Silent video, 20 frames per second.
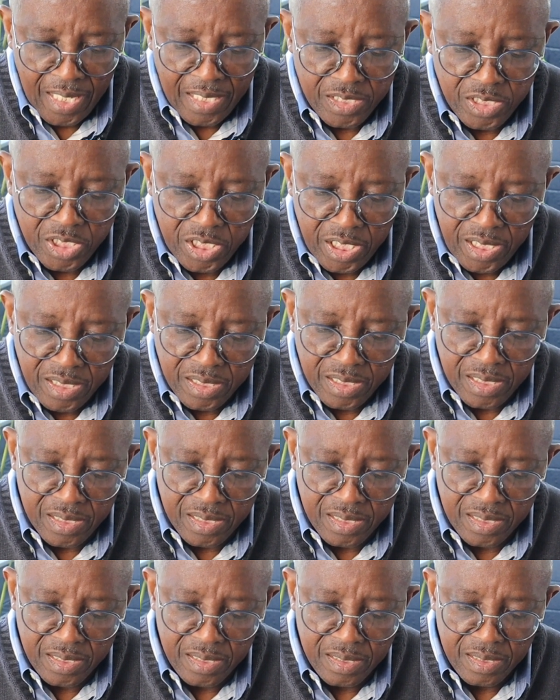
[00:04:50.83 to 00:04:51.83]

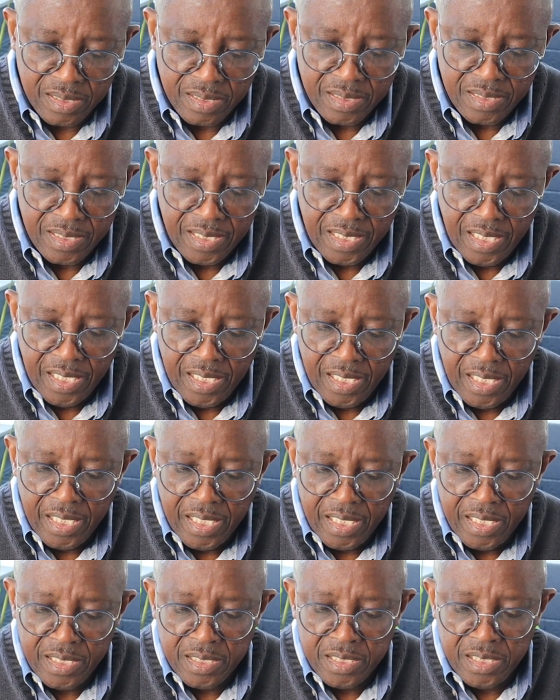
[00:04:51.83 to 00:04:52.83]
Jesus,
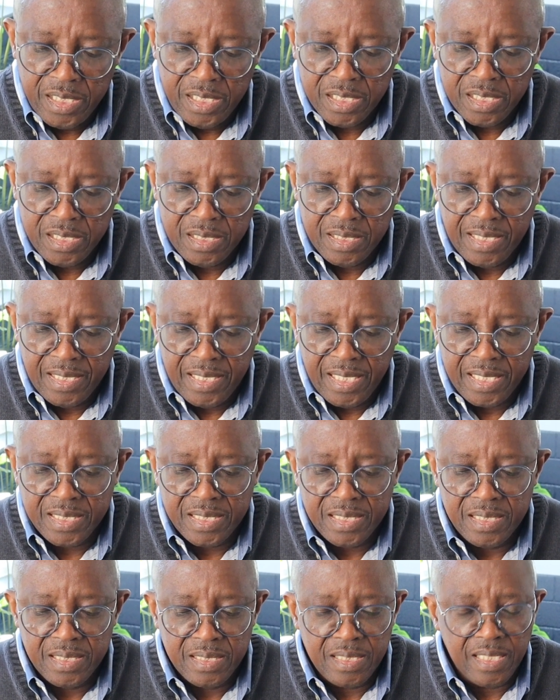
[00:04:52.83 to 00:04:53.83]
in teaching the
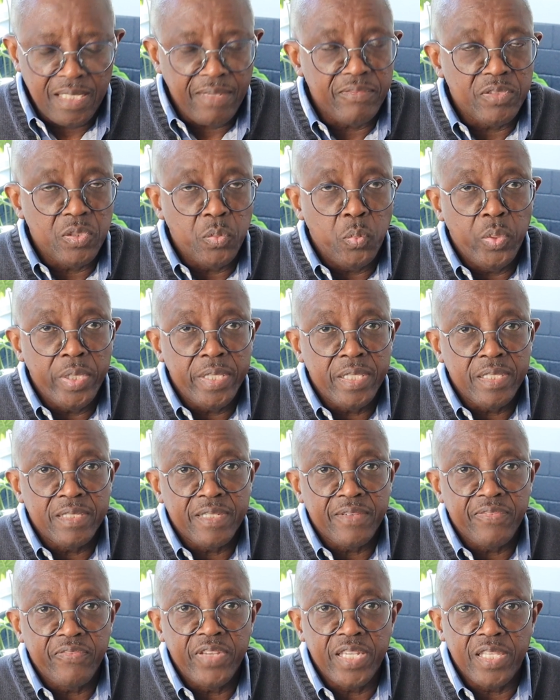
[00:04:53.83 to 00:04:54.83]
lesson of the
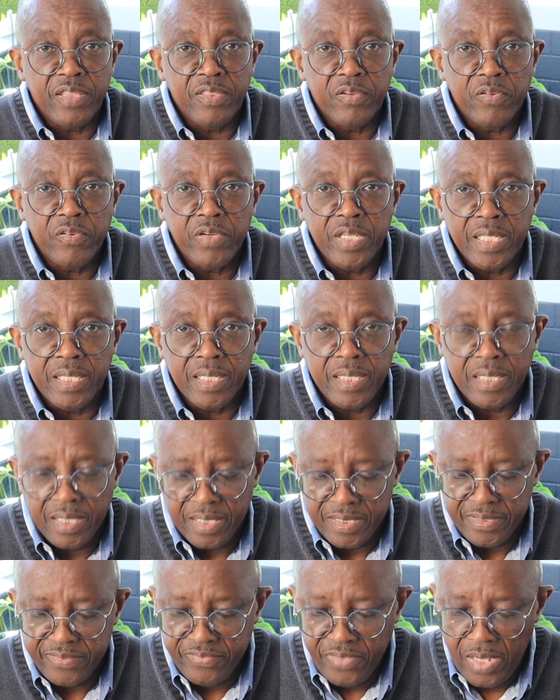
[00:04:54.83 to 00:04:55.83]
withered fig tree,
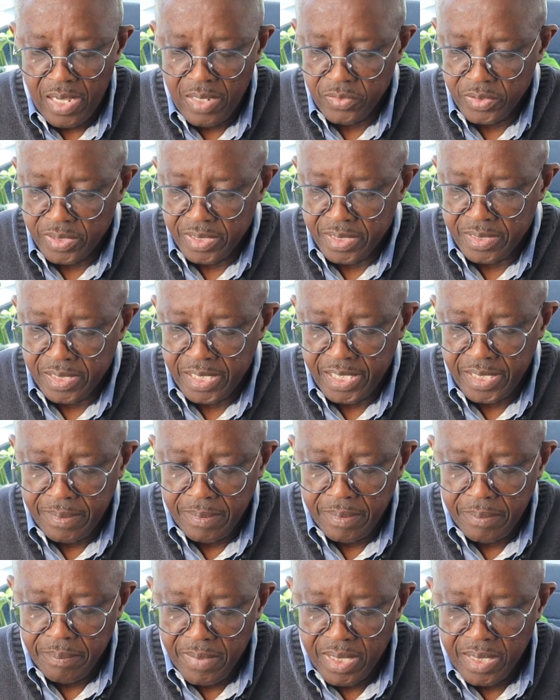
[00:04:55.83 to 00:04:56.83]
as found in
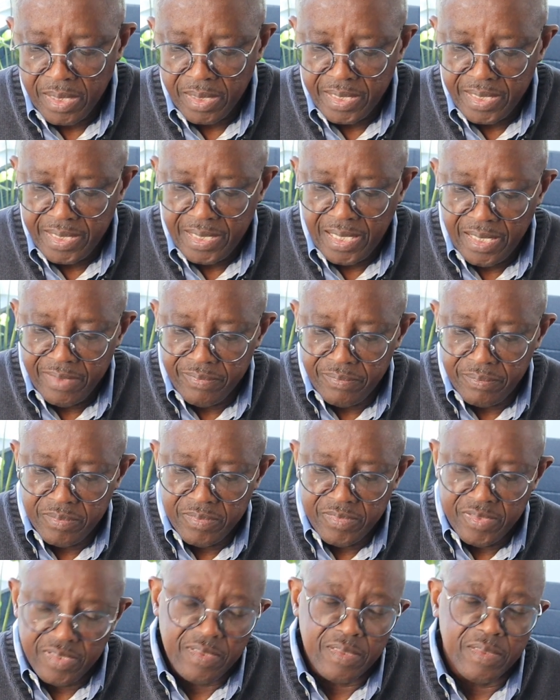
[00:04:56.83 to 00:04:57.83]
Mark
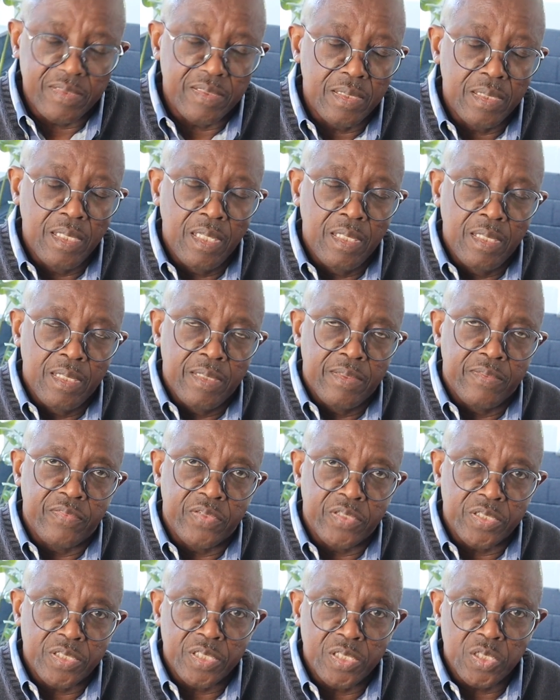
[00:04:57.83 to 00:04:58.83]
11,
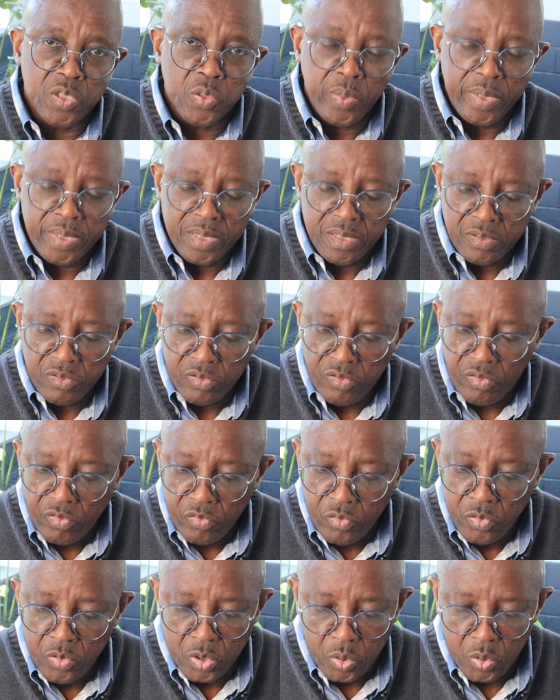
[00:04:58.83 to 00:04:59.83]
verses 20 through